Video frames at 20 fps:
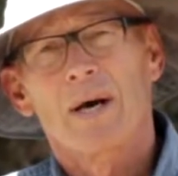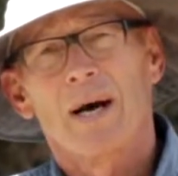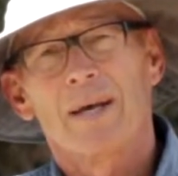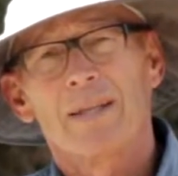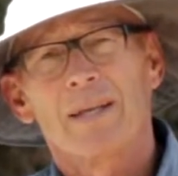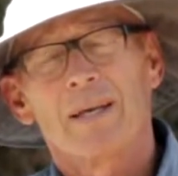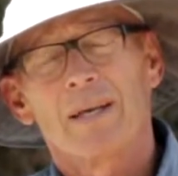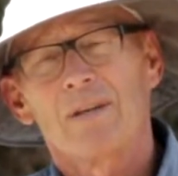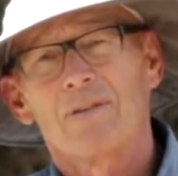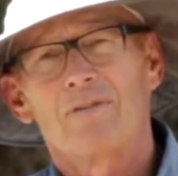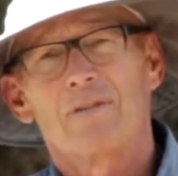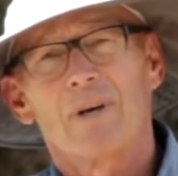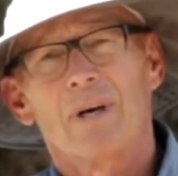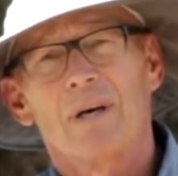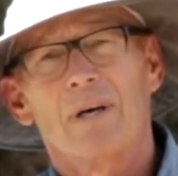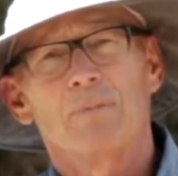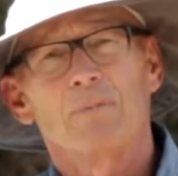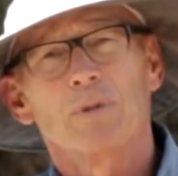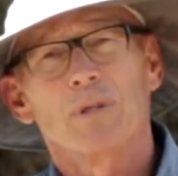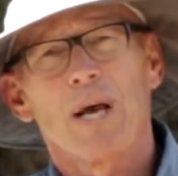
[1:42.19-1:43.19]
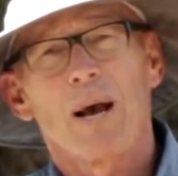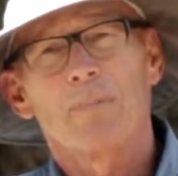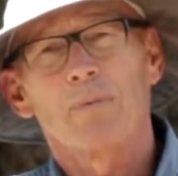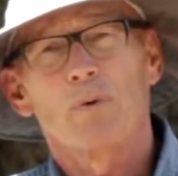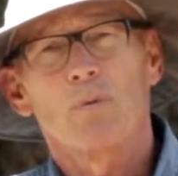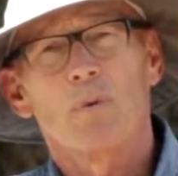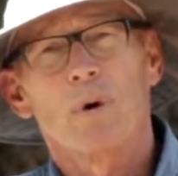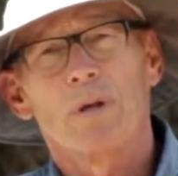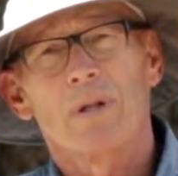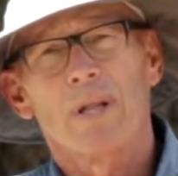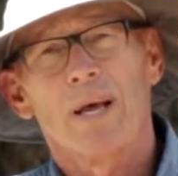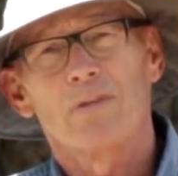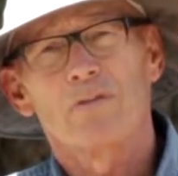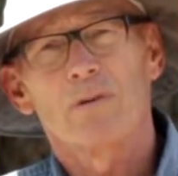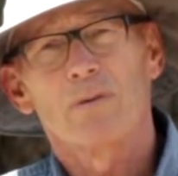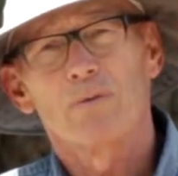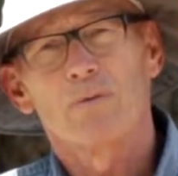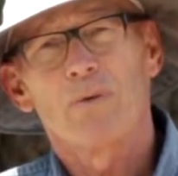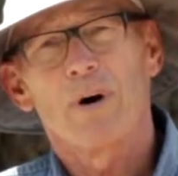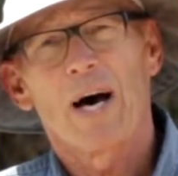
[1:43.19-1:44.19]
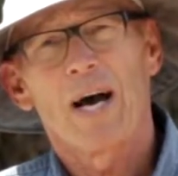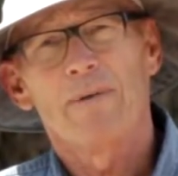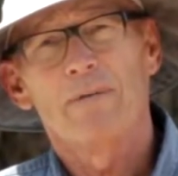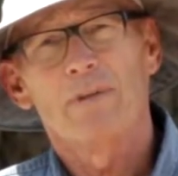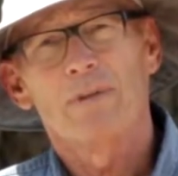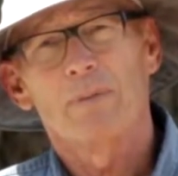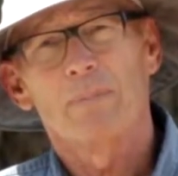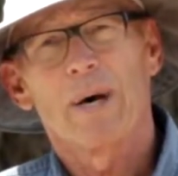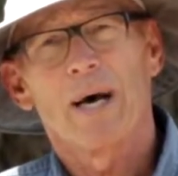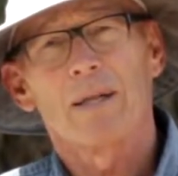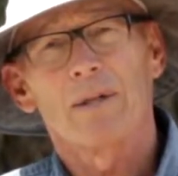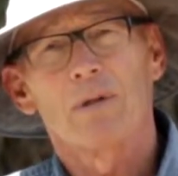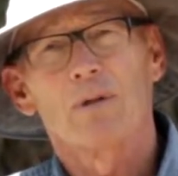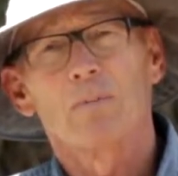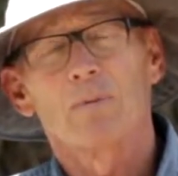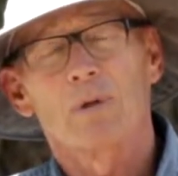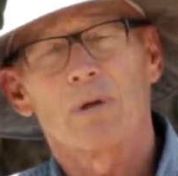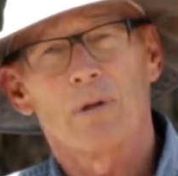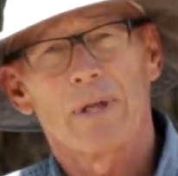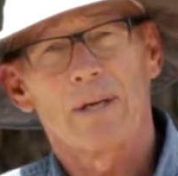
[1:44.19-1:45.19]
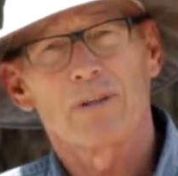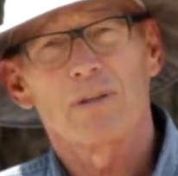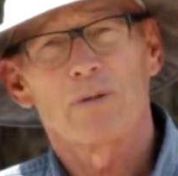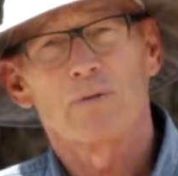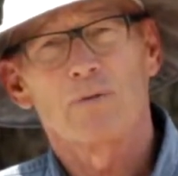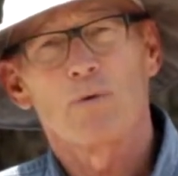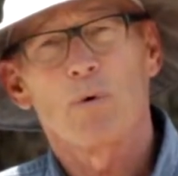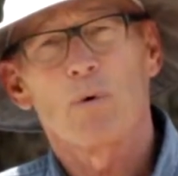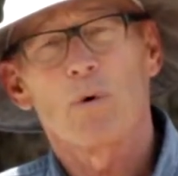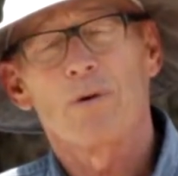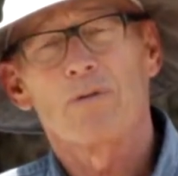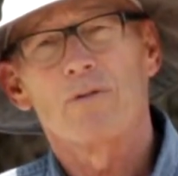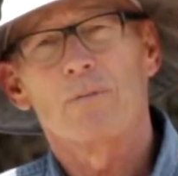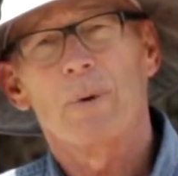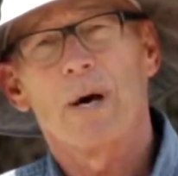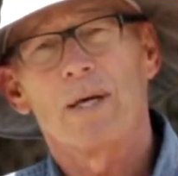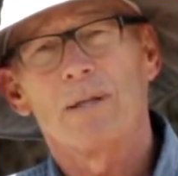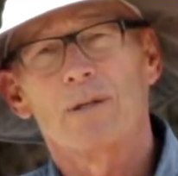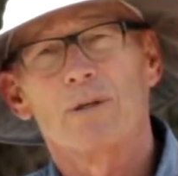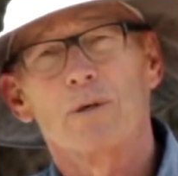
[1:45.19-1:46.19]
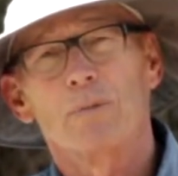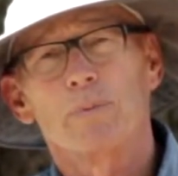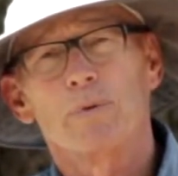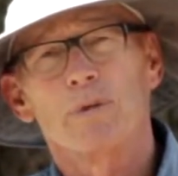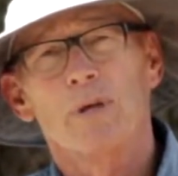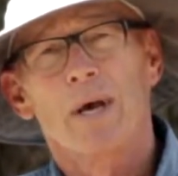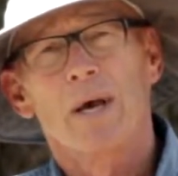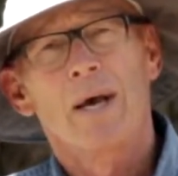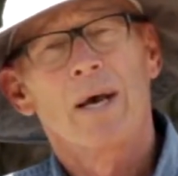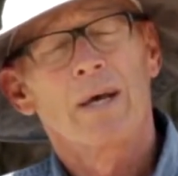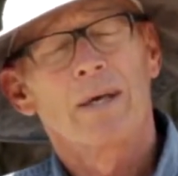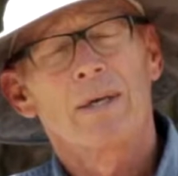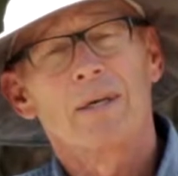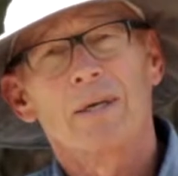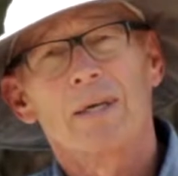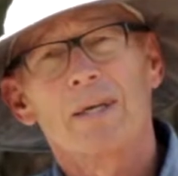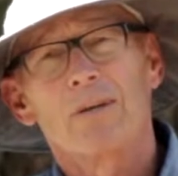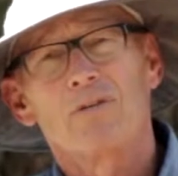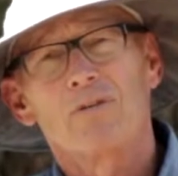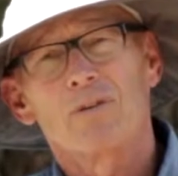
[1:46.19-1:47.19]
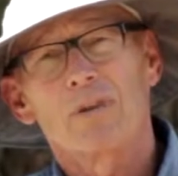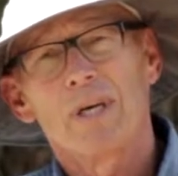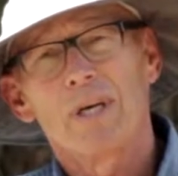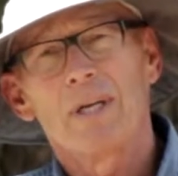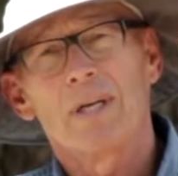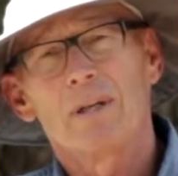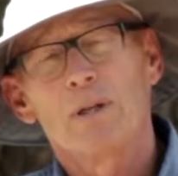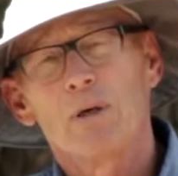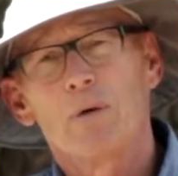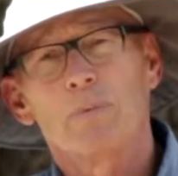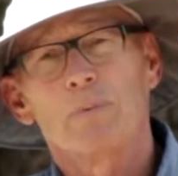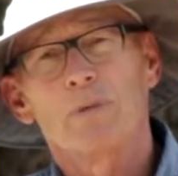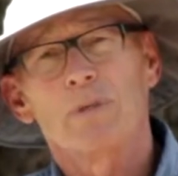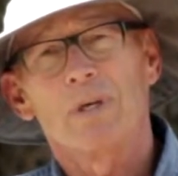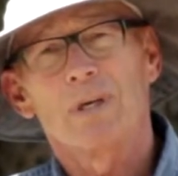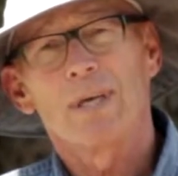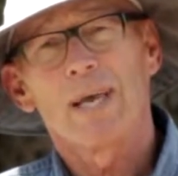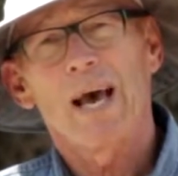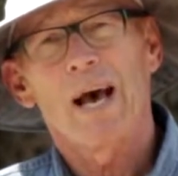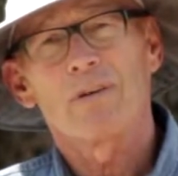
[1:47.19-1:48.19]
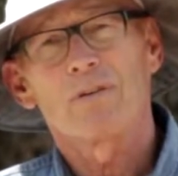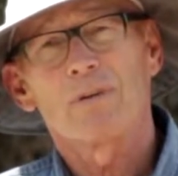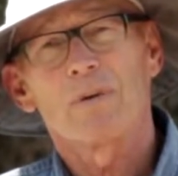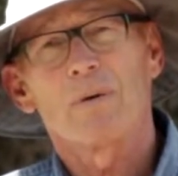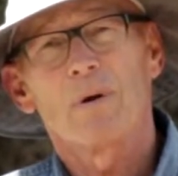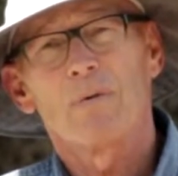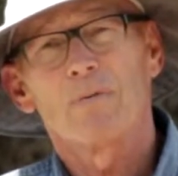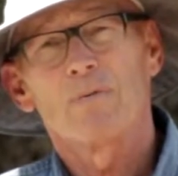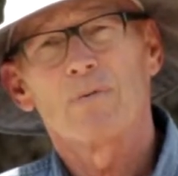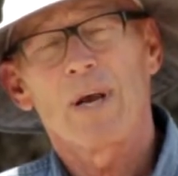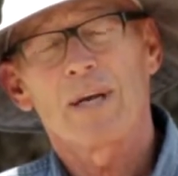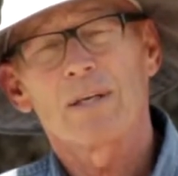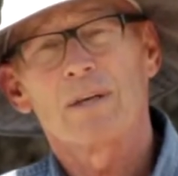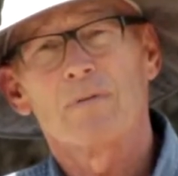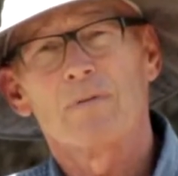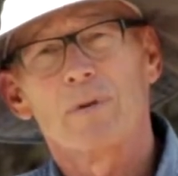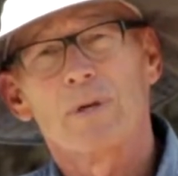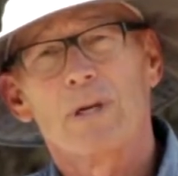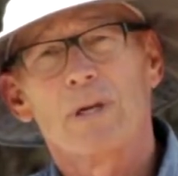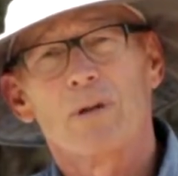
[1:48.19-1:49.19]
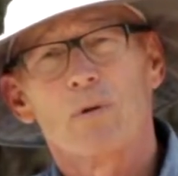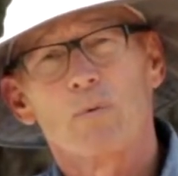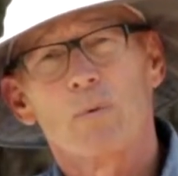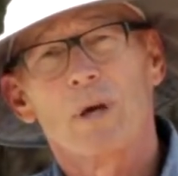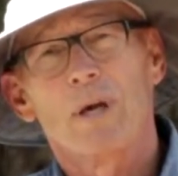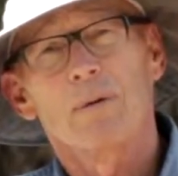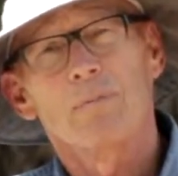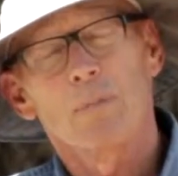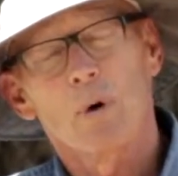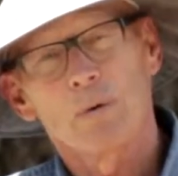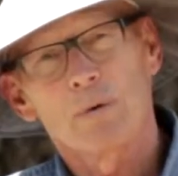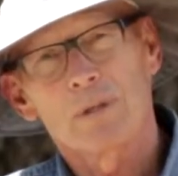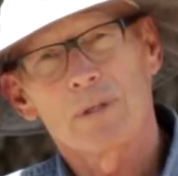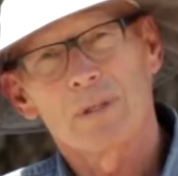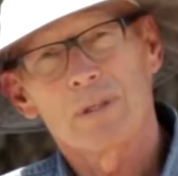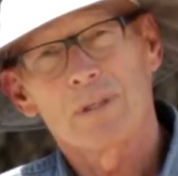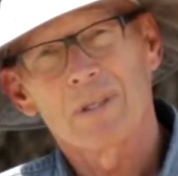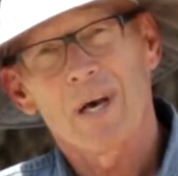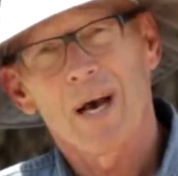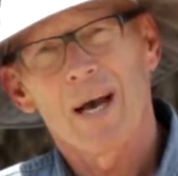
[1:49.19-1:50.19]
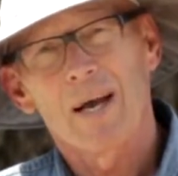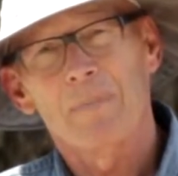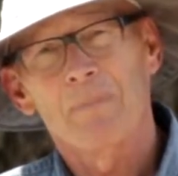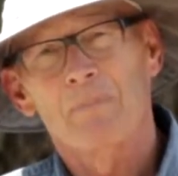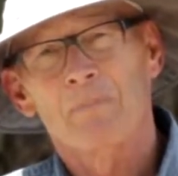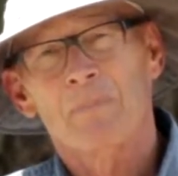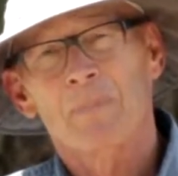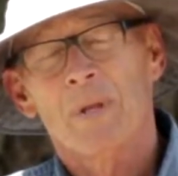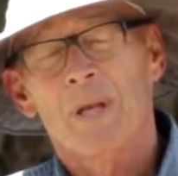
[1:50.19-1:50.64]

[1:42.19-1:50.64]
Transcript: I think it's chapter 1, lesson 5 is about loops, or lesson 4 is about loops. You need skinny loops to cast effectively in the wind most of the time.